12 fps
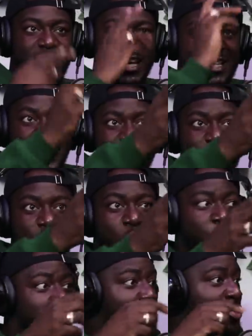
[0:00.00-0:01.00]
is in the show.
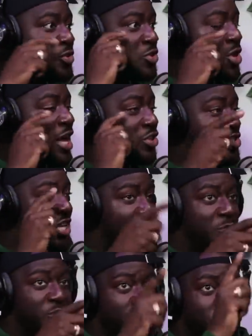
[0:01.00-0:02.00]
So Idris
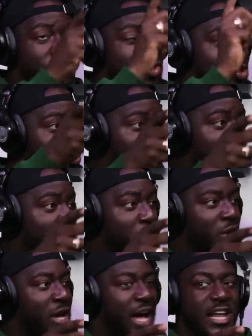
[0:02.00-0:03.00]
Elba's gone studio
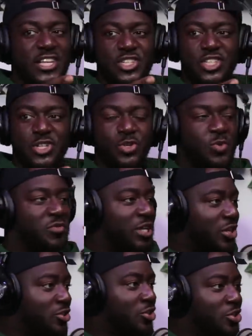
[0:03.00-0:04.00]
and he's chilled with
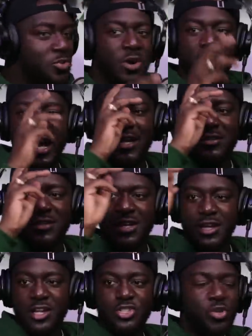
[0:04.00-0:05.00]
Daniel Kaluuya and
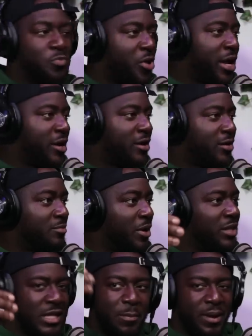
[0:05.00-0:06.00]
John Boyega,
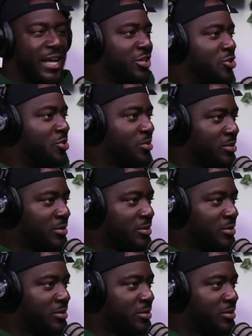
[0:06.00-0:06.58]
but they're playing you.